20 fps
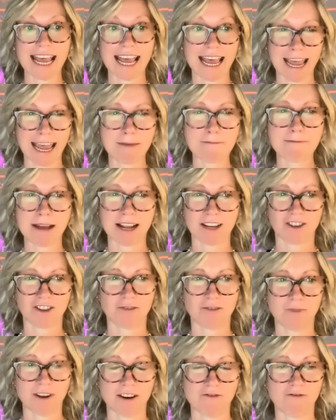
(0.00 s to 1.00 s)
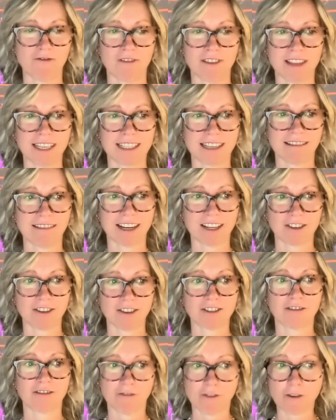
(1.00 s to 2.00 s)
Uh, imagine when all of these
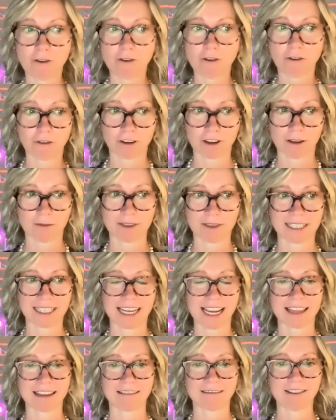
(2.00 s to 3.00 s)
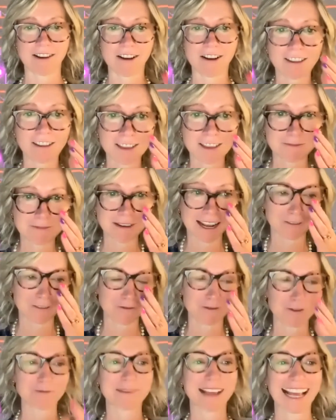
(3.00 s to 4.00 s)
directions are all coming together on the
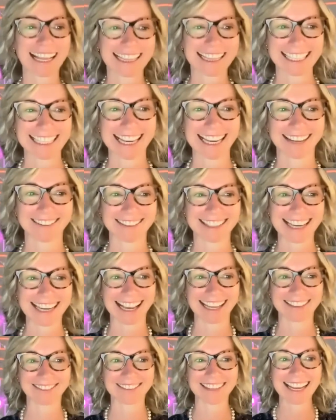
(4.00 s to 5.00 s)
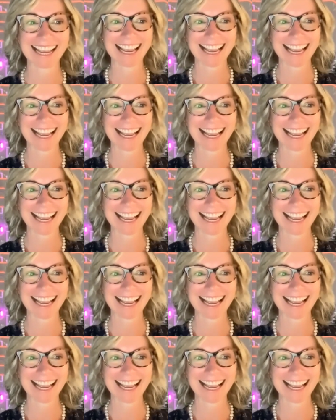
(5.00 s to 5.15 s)
platform at the same time,